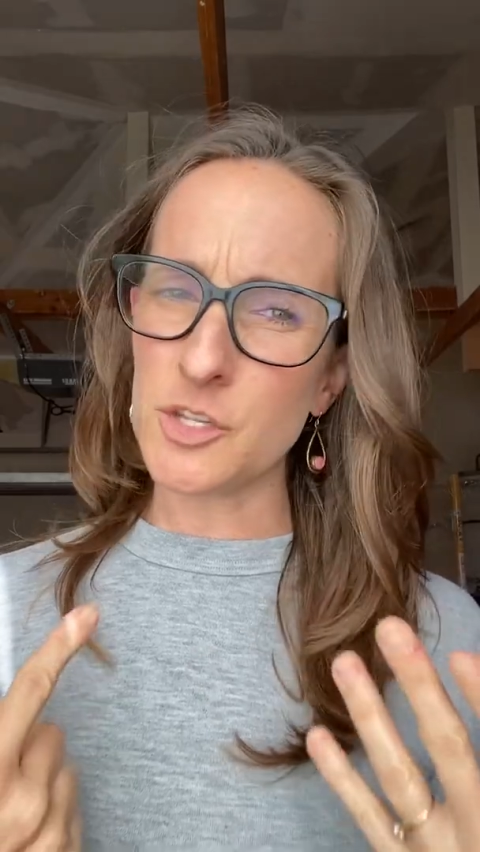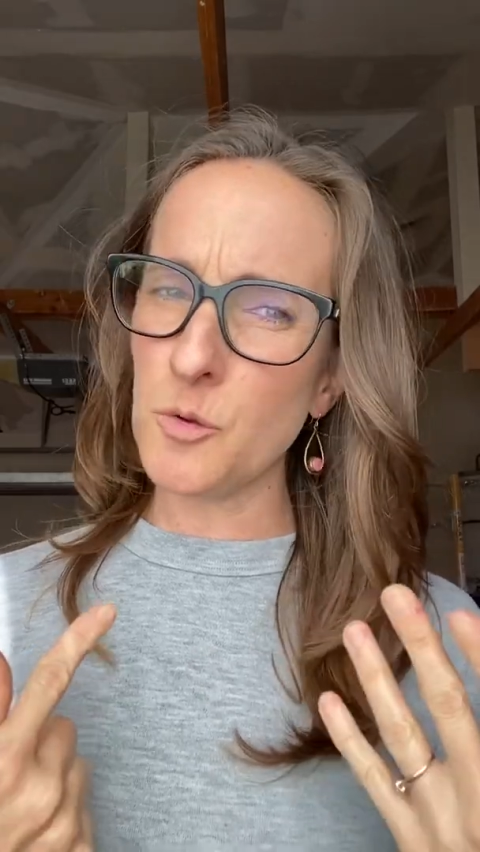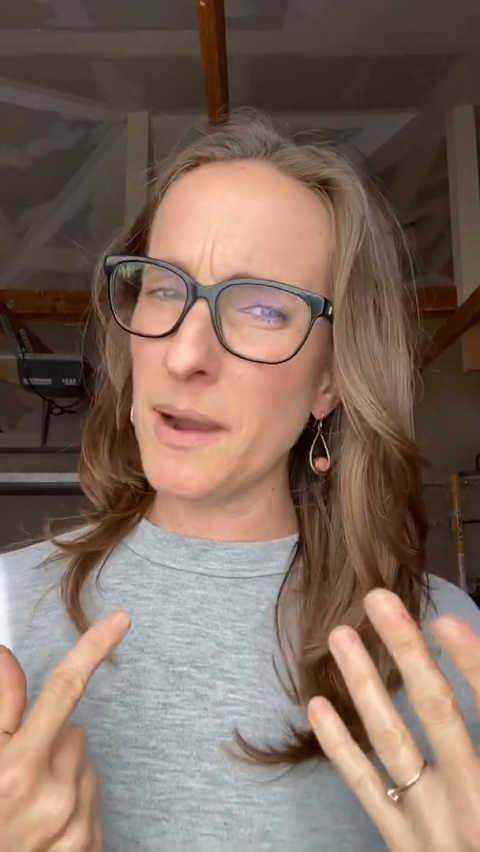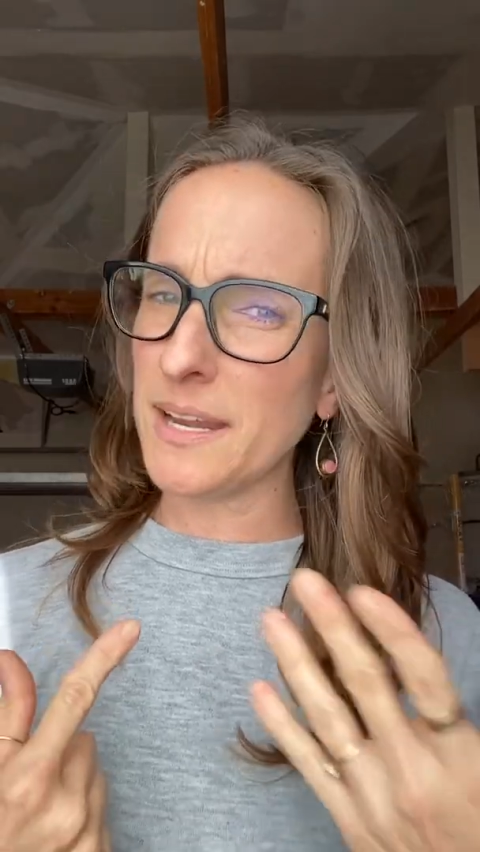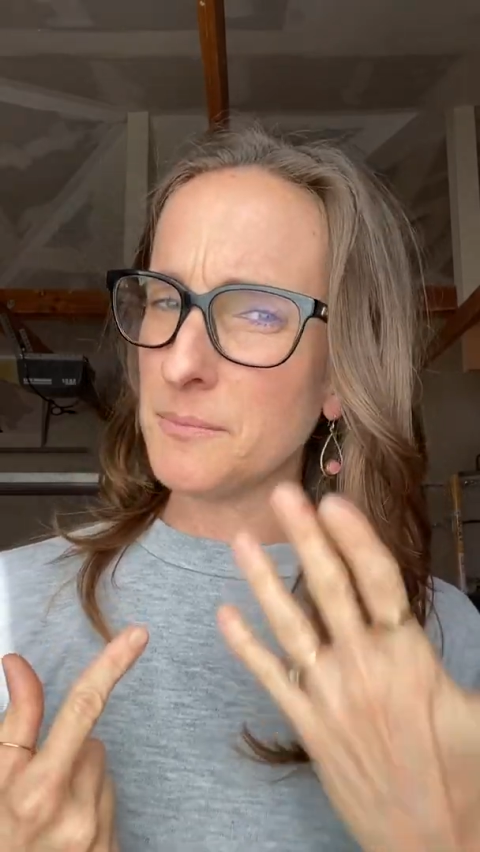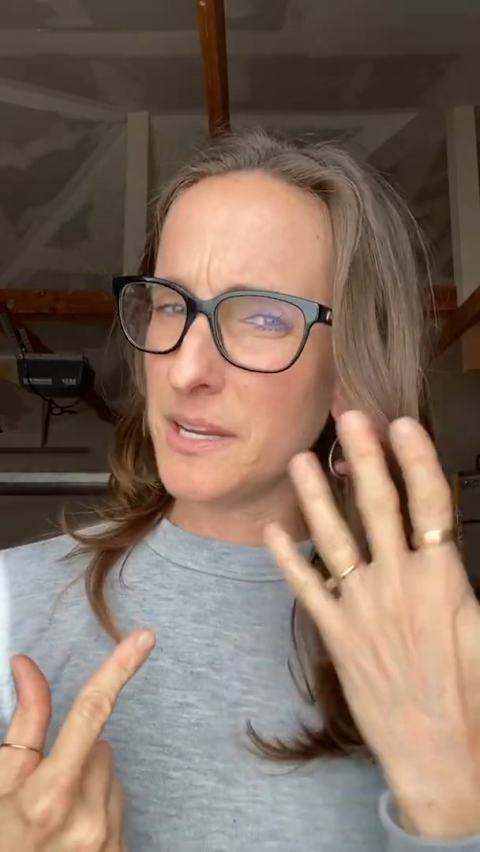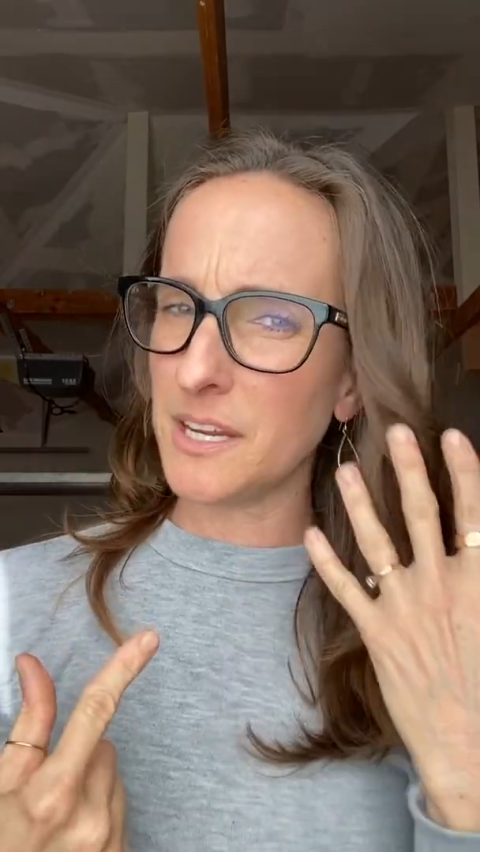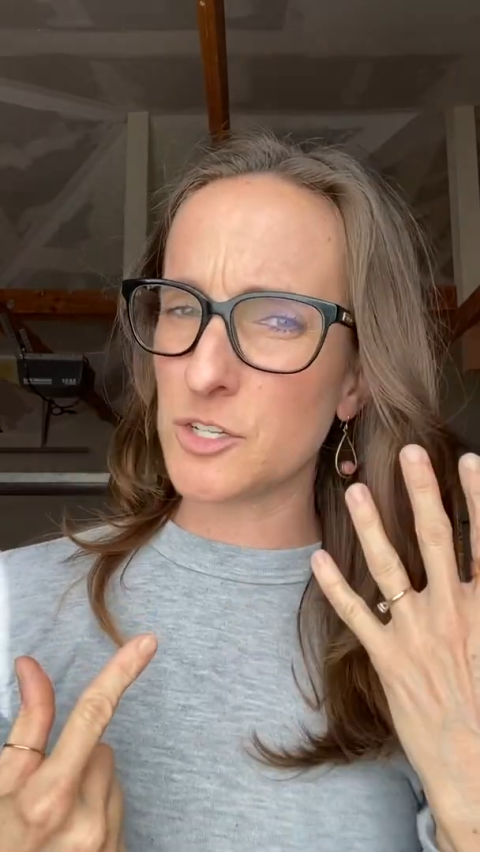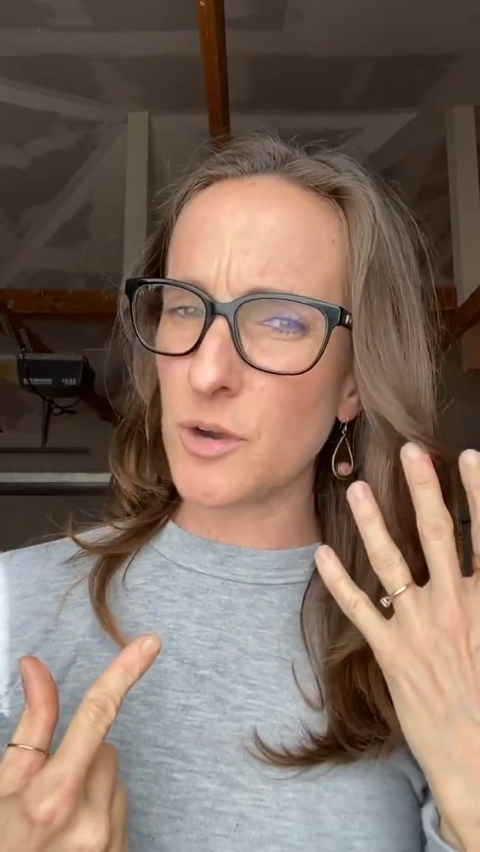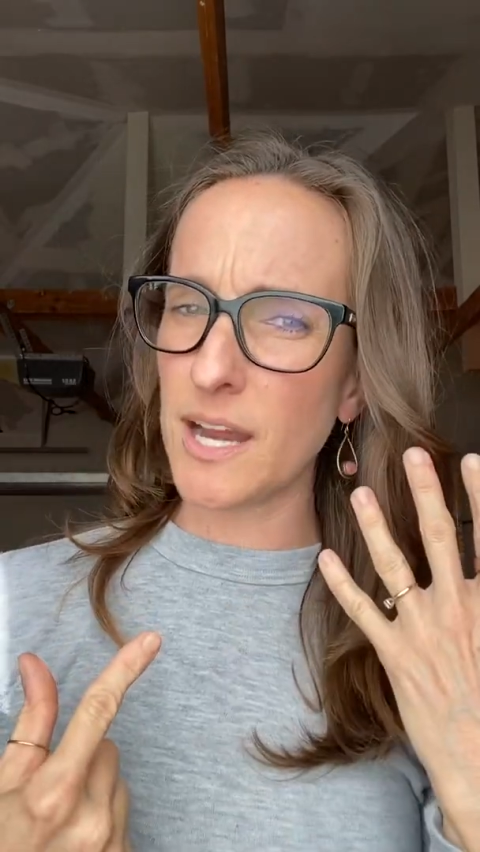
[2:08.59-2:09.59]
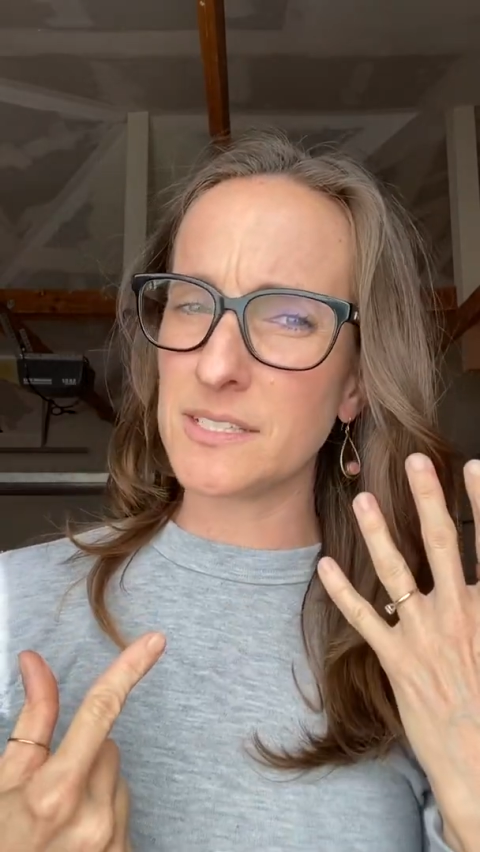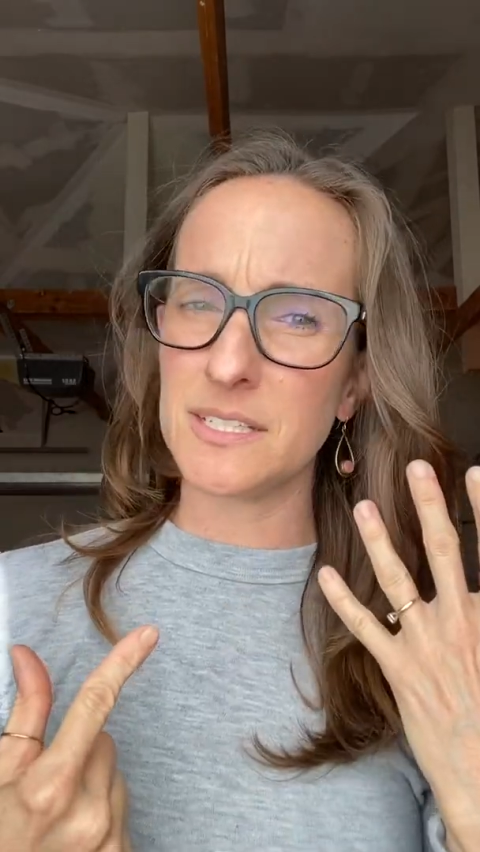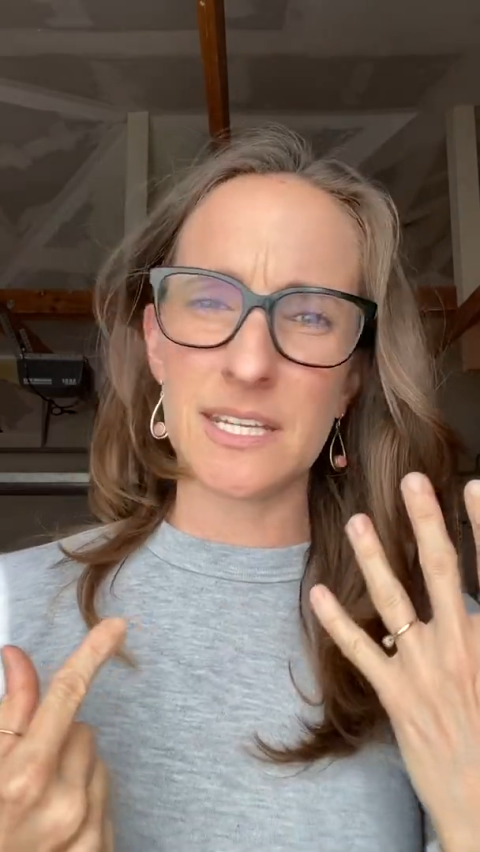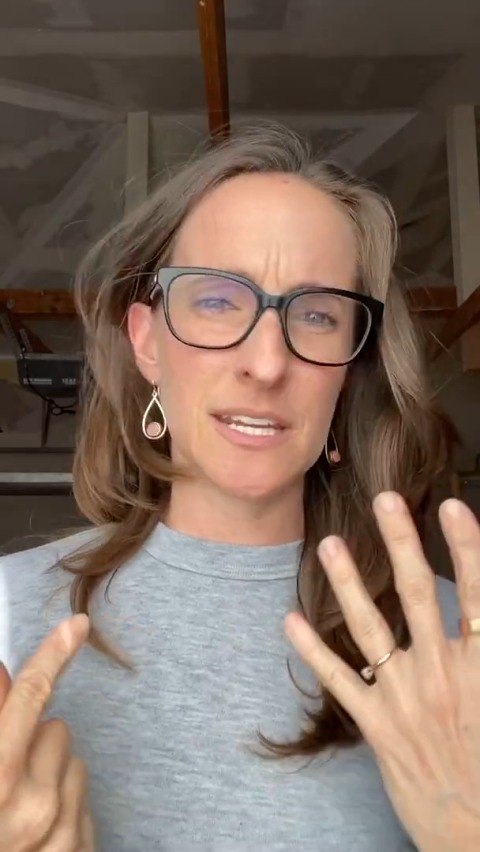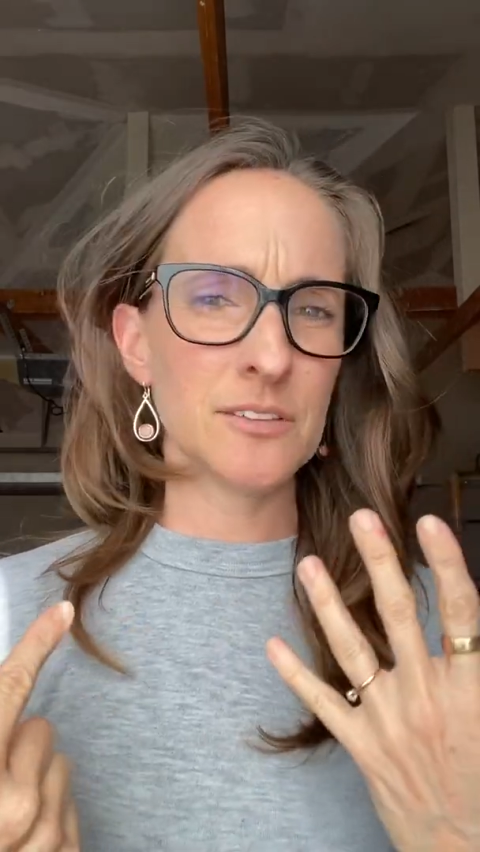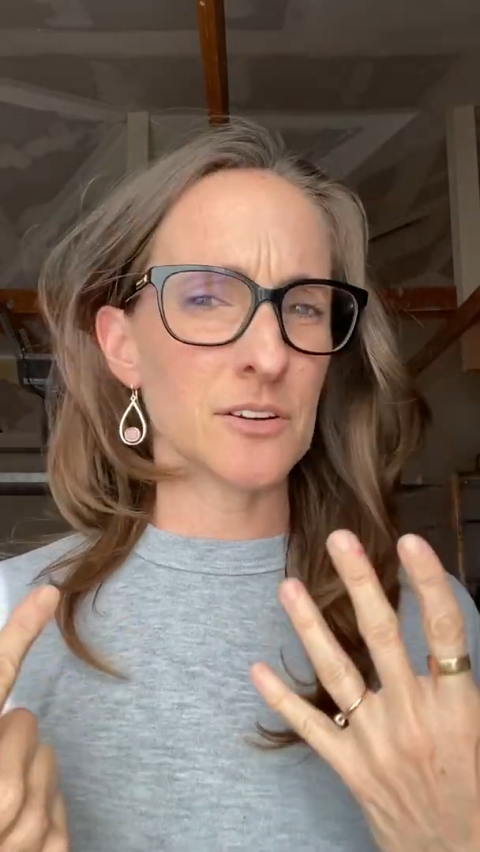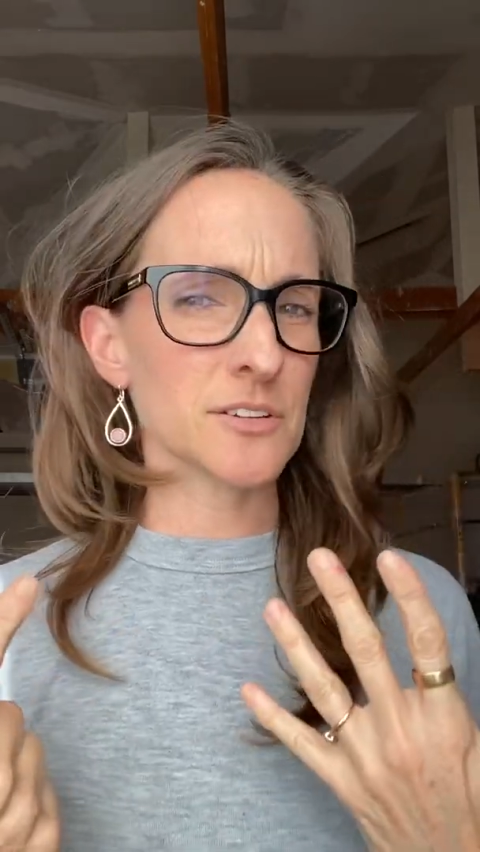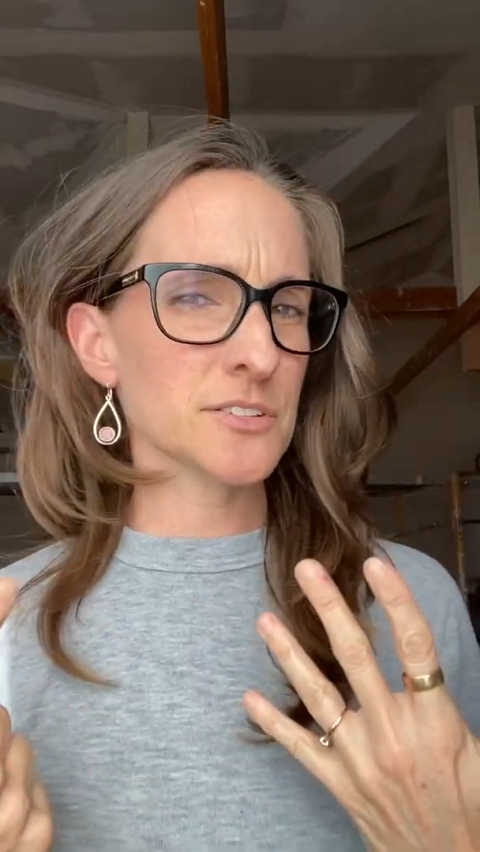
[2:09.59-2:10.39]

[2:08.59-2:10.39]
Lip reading: You might be attracted to either,